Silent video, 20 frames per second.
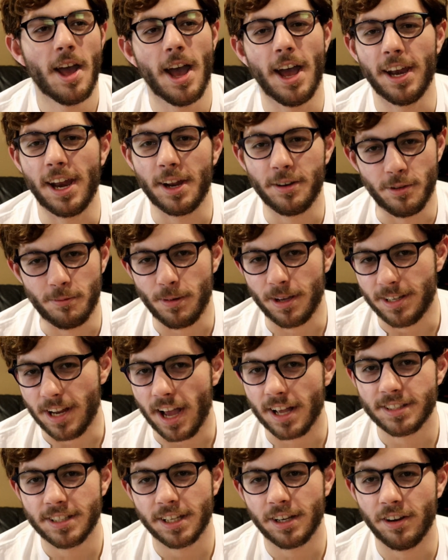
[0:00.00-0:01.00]
And I do my
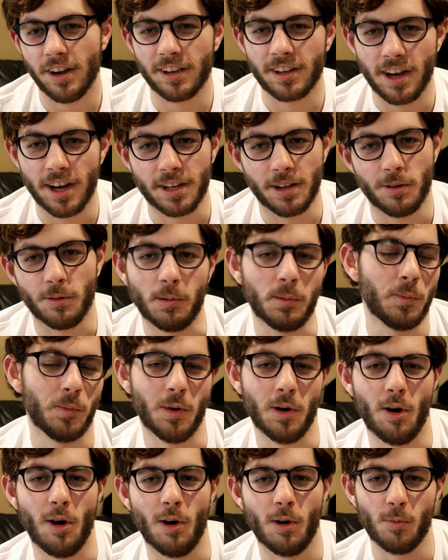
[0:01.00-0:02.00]
dad's hair. I cut it
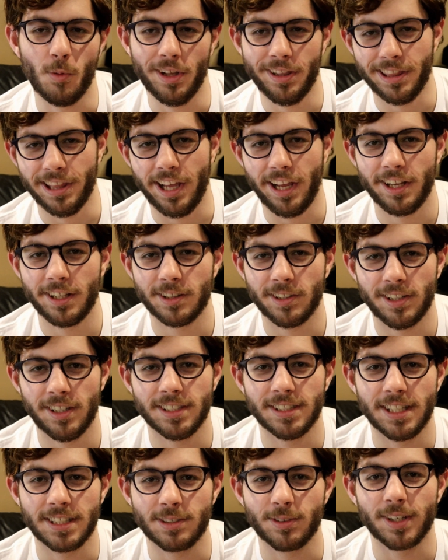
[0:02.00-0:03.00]
all one length,
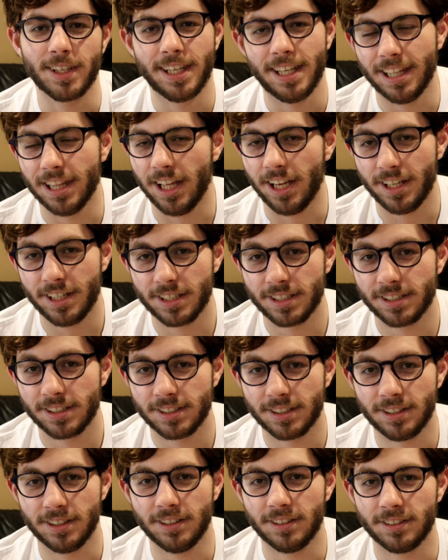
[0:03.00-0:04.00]
because that's what he likes
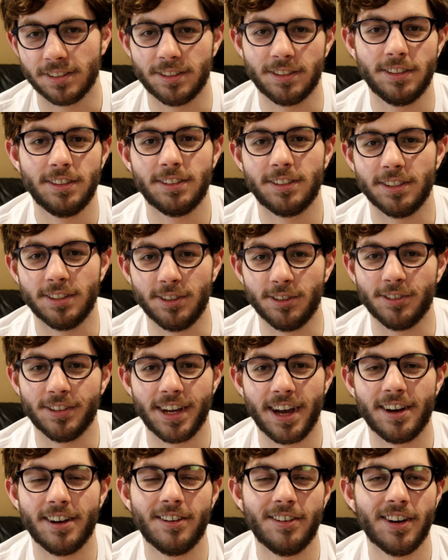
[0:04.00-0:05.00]
to do
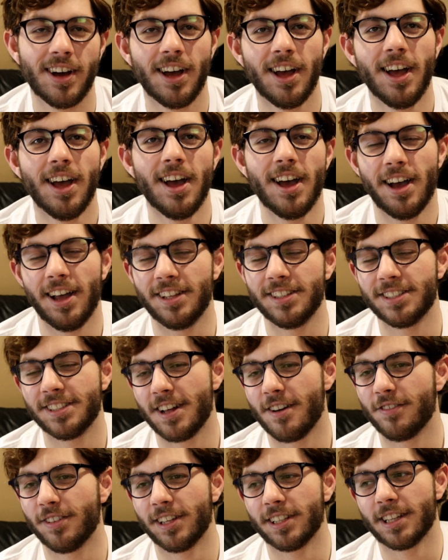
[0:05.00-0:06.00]
now and
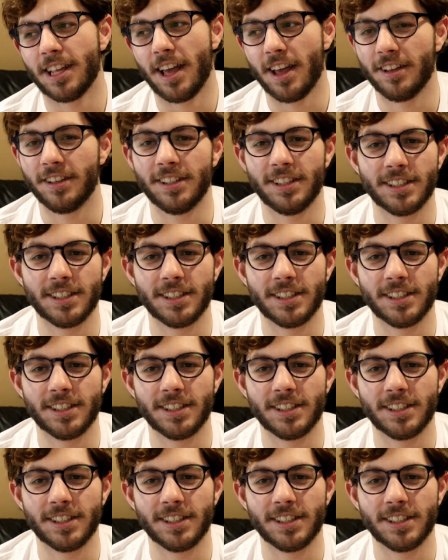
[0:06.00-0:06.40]
stuff like that.